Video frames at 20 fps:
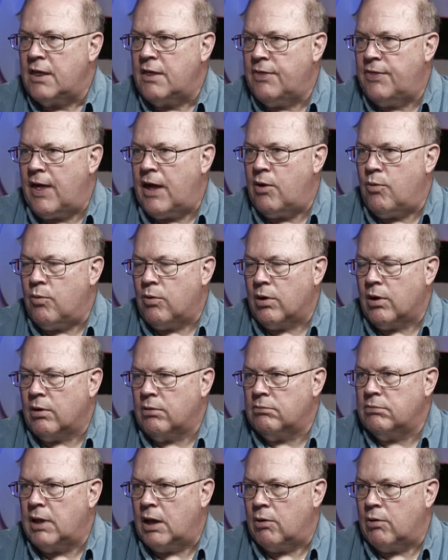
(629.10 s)
they
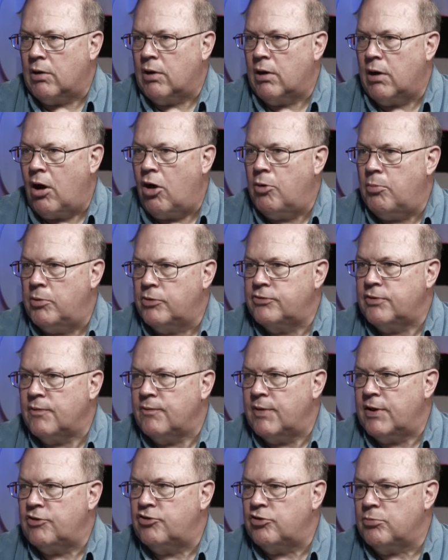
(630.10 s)
were they were almost
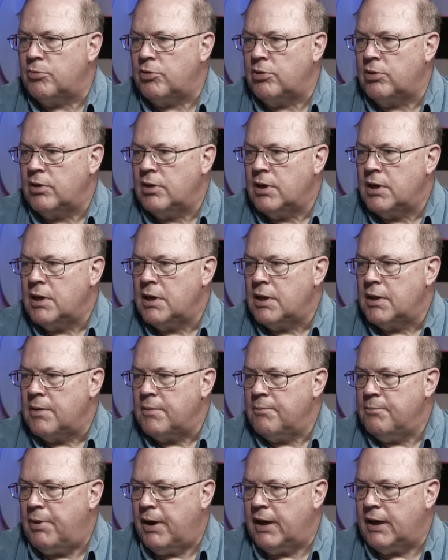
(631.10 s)
invincible.
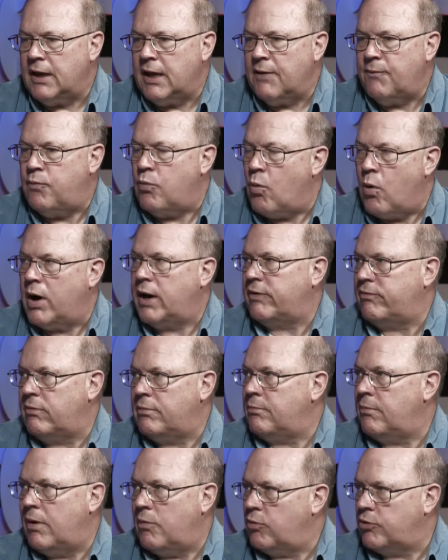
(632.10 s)
But if one of
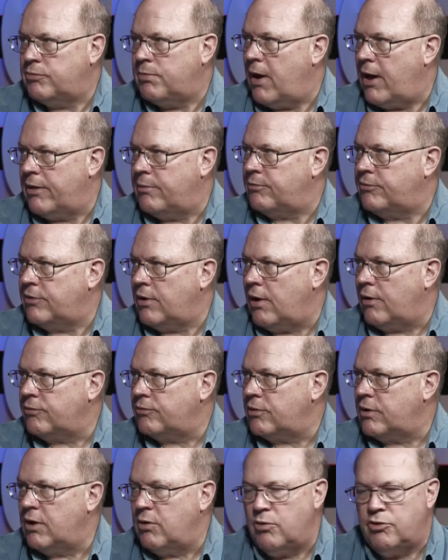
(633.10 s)
them was by
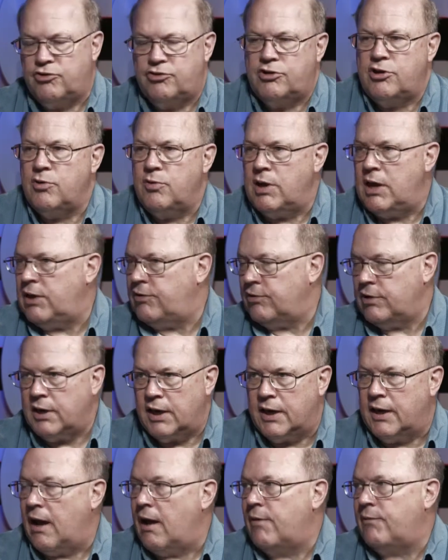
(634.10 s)
themselves, it was too easy to
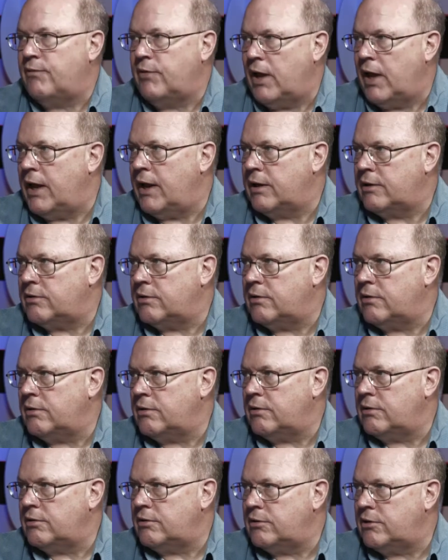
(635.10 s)
get outflanked,
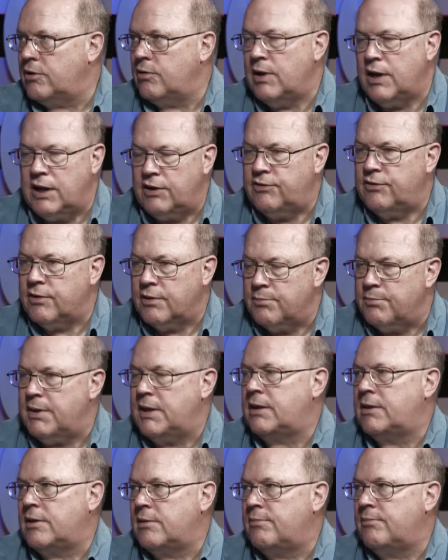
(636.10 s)
too easy to
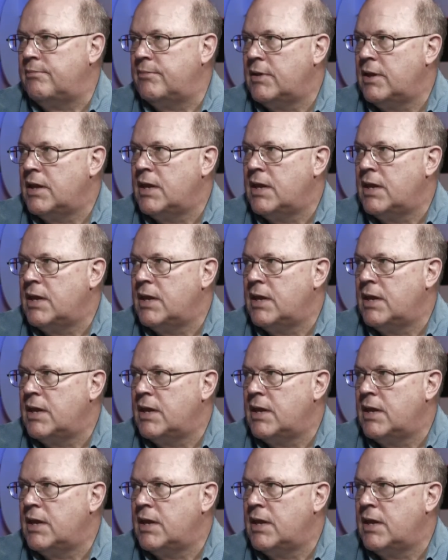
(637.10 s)
beat them.